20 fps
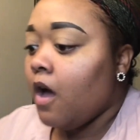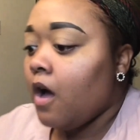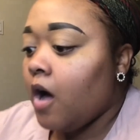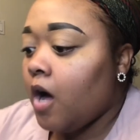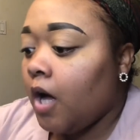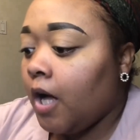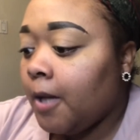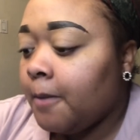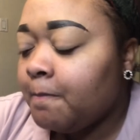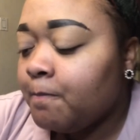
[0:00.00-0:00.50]

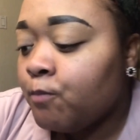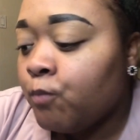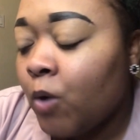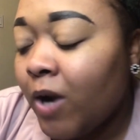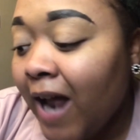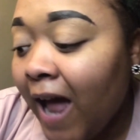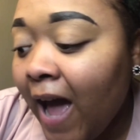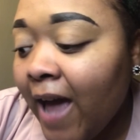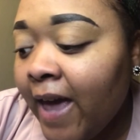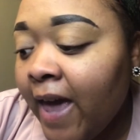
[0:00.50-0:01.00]
What
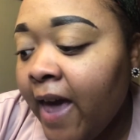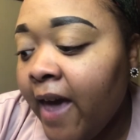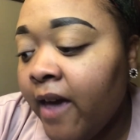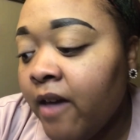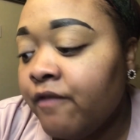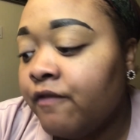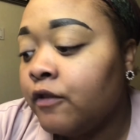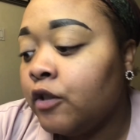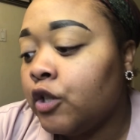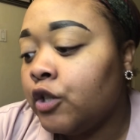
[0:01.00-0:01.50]
I
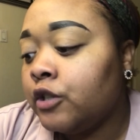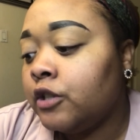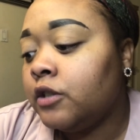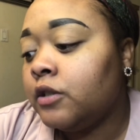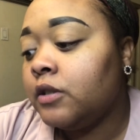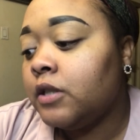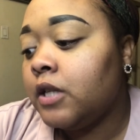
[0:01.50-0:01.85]
have learned,